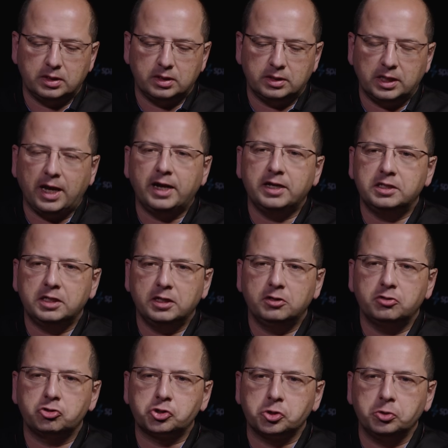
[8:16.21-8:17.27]
the idea
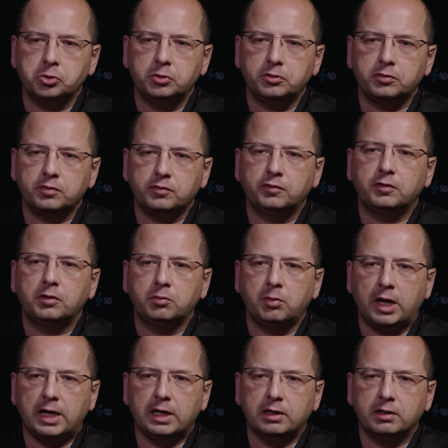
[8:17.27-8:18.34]
du jour for a
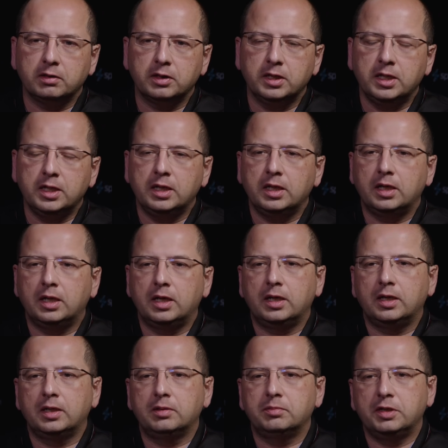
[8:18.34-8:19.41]
while
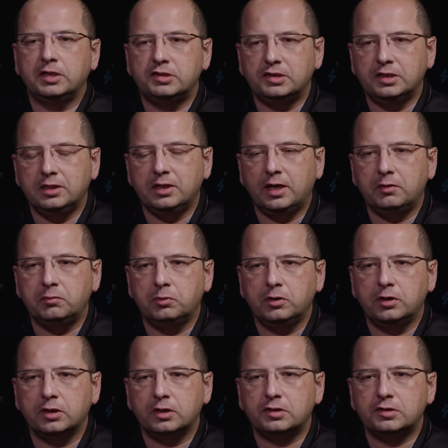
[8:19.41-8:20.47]
uh, bayesian
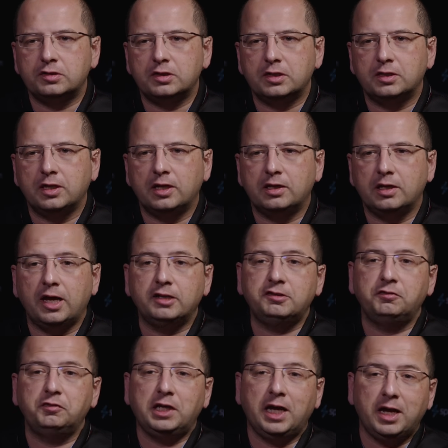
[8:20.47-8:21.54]
networks then
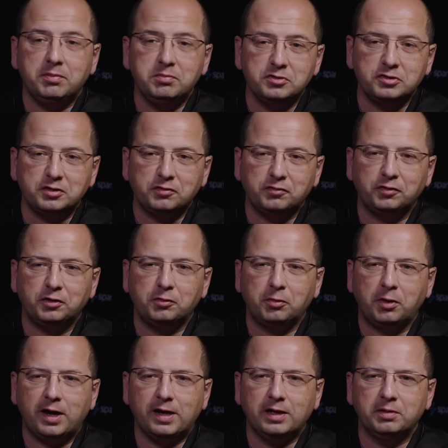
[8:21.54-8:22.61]
svms for a
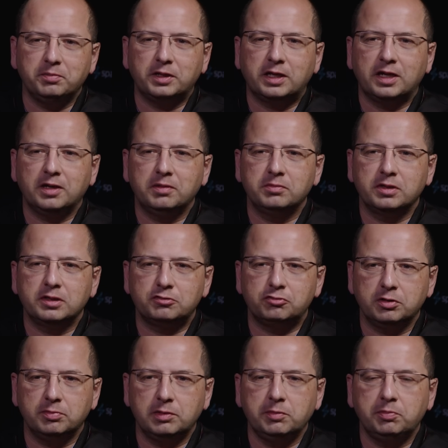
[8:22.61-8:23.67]
while became
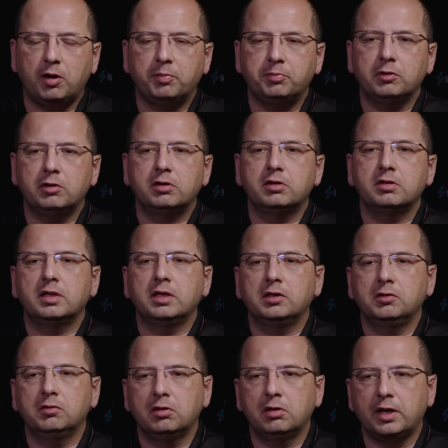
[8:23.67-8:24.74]
extremely popular then
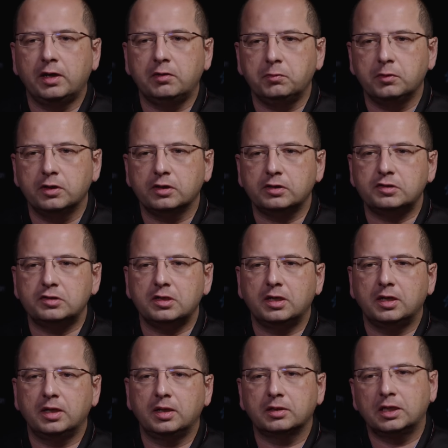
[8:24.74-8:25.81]
neural networks
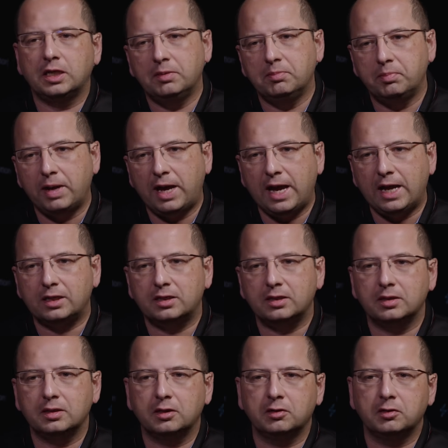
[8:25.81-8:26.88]
uh, came back
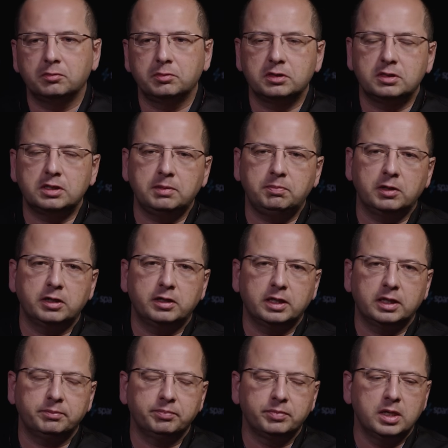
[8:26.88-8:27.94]
you know with deep learning